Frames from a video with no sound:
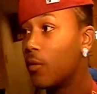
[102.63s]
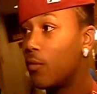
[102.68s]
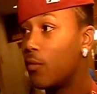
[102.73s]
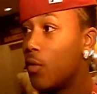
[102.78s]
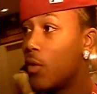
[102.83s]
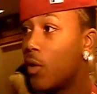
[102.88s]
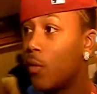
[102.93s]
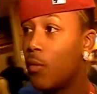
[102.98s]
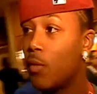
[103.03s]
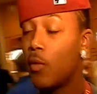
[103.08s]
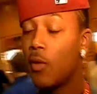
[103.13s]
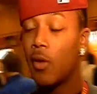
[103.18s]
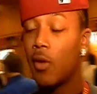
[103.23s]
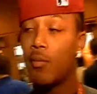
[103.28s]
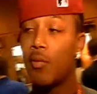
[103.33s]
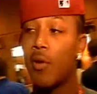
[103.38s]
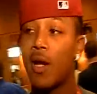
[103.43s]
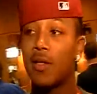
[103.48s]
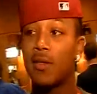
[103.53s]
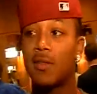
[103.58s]
If you come to our
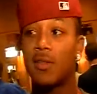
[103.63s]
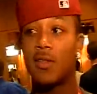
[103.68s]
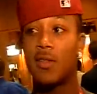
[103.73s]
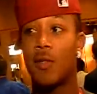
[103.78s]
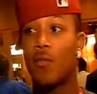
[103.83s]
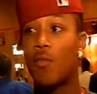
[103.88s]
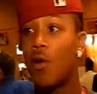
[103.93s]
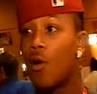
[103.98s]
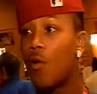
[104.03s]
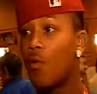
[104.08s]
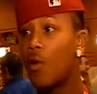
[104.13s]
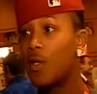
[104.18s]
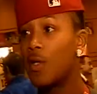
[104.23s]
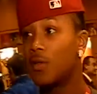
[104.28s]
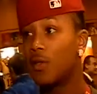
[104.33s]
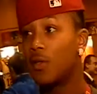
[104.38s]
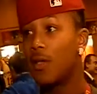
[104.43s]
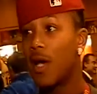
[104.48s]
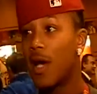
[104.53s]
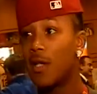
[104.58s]
practices, I'm
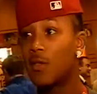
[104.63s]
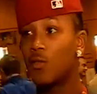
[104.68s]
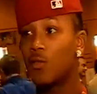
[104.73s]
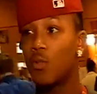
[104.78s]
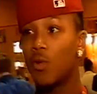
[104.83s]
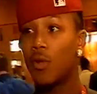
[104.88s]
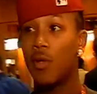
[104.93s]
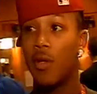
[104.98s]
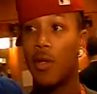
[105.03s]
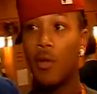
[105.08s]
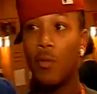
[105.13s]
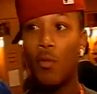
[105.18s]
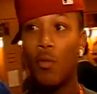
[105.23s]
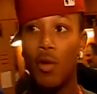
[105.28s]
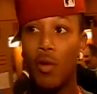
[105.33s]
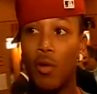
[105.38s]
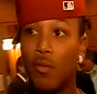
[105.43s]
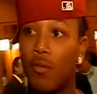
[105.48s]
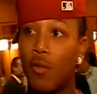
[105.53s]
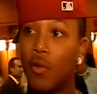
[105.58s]
always the last one there,
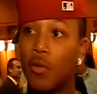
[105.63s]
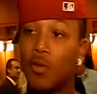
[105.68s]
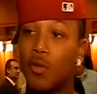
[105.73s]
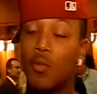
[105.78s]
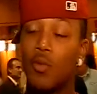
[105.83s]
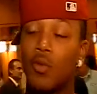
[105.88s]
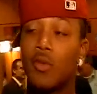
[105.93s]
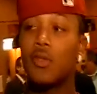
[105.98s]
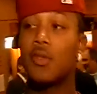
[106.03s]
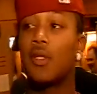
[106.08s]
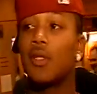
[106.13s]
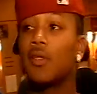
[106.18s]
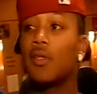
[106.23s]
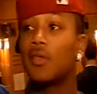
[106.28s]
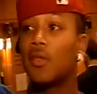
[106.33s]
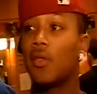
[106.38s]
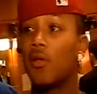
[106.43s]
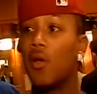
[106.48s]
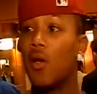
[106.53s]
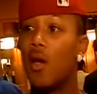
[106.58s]
one of the first ones there.
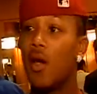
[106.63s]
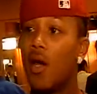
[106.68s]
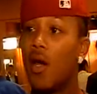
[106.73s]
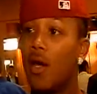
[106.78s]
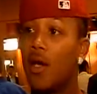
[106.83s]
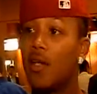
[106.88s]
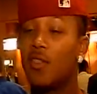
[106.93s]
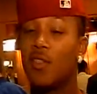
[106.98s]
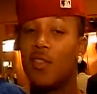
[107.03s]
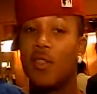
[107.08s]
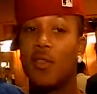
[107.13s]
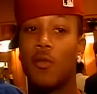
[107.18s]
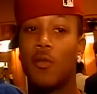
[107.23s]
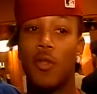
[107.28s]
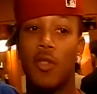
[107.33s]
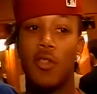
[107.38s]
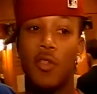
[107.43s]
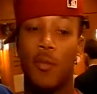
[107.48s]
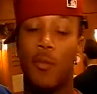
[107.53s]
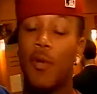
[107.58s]
So it's
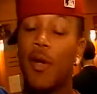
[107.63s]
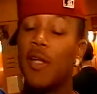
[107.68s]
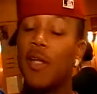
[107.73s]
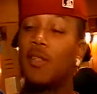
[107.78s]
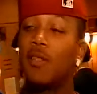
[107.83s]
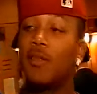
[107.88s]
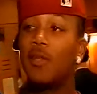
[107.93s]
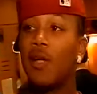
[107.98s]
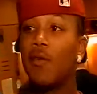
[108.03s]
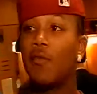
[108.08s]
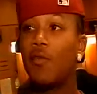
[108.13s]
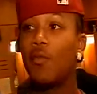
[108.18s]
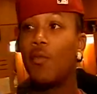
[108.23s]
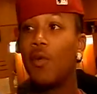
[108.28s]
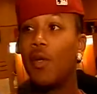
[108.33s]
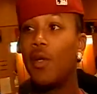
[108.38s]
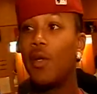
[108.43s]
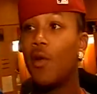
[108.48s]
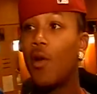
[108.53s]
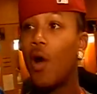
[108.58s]
just a patient thing for
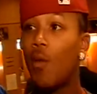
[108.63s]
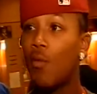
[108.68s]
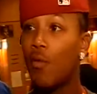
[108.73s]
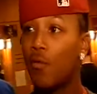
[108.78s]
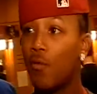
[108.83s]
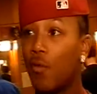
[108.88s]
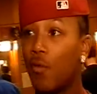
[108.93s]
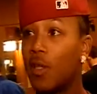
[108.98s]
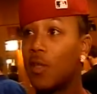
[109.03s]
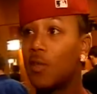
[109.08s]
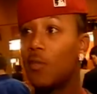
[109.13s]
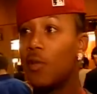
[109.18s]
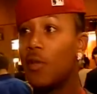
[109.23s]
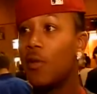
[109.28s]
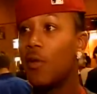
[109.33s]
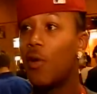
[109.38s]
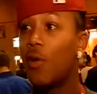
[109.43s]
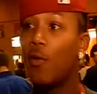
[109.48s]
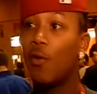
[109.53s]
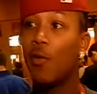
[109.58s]
me. I'm a
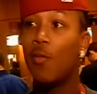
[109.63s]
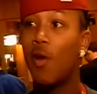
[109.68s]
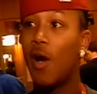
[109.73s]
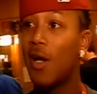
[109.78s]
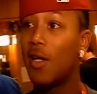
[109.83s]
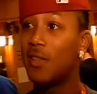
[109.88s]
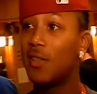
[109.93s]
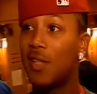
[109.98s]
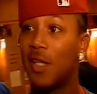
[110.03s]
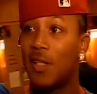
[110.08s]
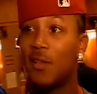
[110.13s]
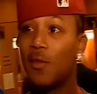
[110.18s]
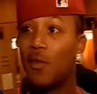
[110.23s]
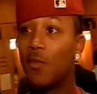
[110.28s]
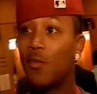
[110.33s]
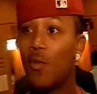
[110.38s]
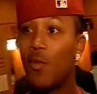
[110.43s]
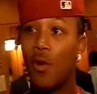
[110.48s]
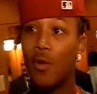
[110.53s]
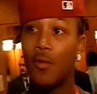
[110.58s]
freshman. Everybody's not the
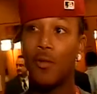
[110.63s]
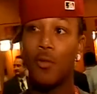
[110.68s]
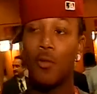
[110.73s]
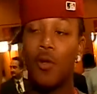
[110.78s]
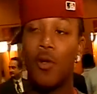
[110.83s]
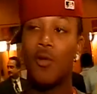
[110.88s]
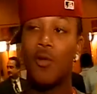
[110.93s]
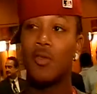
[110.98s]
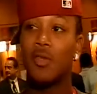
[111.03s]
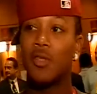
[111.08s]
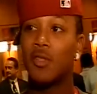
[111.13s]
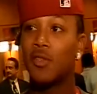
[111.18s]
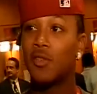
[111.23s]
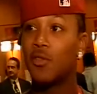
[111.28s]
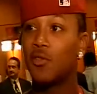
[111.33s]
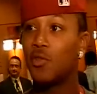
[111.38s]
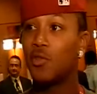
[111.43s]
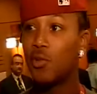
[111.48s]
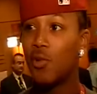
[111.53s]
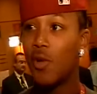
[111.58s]
DeMar DeRozans,
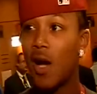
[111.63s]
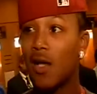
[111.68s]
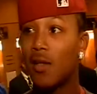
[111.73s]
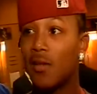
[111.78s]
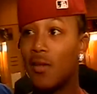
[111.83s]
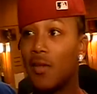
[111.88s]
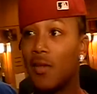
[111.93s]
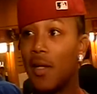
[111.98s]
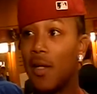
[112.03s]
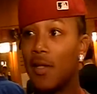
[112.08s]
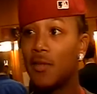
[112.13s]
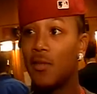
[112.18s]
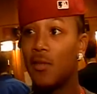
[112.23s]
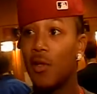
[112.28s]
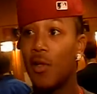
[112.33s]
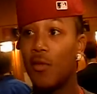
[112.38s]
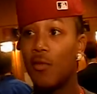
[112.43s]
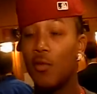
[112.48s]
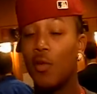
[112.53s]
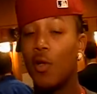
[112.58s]
the Drew Holidays.
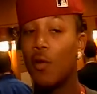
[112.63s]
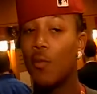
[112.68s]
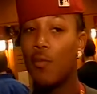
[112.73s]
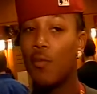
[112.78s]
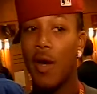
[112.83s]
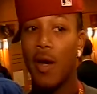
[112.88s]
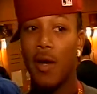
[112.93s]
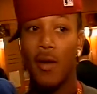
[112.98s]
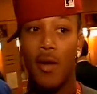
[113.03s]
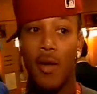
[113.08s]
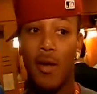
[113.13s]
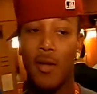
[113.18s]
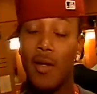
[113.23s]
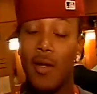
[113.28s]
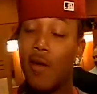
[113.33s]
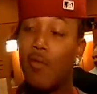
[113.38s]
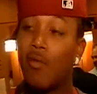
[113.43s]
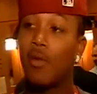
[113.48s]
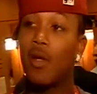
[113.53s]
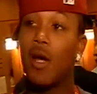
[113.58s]
If you look back,
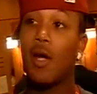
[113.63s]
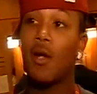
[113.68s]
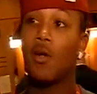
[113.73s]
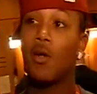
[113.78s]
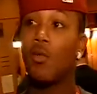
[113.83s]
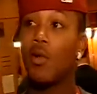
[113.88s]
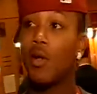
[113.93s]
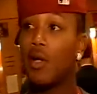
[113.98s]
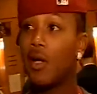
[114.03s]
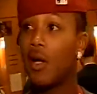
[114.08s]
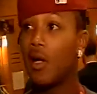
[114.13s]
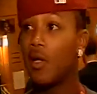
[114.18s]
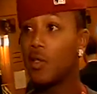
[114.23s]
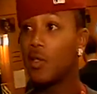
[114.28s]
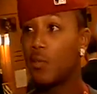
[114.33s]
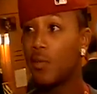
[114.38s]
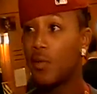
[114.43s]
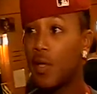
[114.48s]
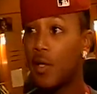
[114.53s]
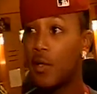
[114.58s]
they have a lot of great
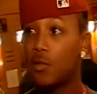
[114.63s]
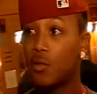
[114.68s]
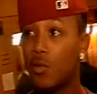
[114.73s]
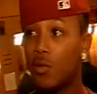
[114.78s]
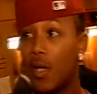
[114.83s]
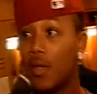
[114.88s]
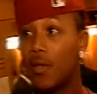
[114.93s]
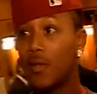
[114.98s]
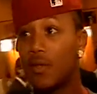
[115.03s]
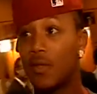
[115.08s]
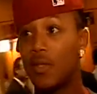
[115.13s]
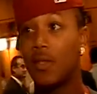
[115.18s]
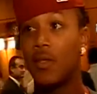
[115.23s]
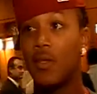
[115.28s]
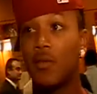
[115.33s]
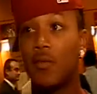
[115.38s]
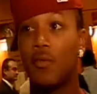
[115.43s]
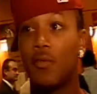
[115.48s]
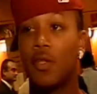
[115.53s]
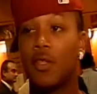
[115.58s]
college players who had to sit
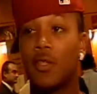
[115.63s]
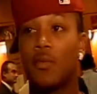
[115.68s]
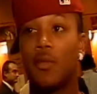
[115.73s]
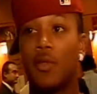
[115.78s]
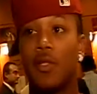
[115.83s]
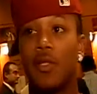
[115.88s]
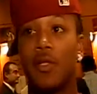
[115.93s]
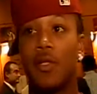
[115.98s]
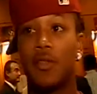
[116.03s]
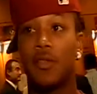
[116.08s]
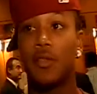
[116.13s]
their freshman year.